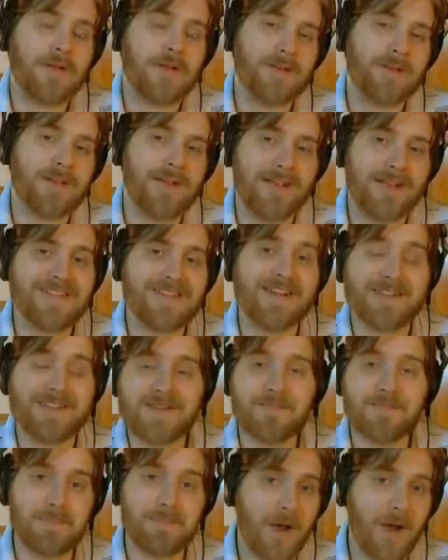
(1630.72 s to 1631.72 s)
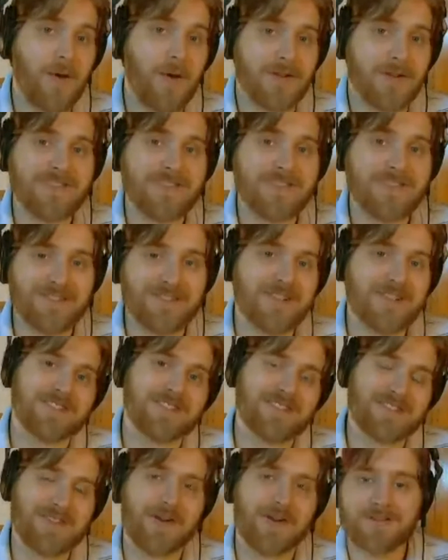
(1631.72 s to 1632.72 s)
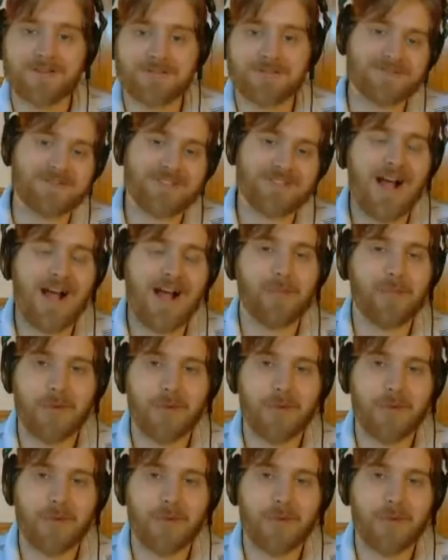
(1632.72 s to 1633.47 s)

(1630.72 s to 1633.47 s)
I guess that is a bonus, and you get to start and stop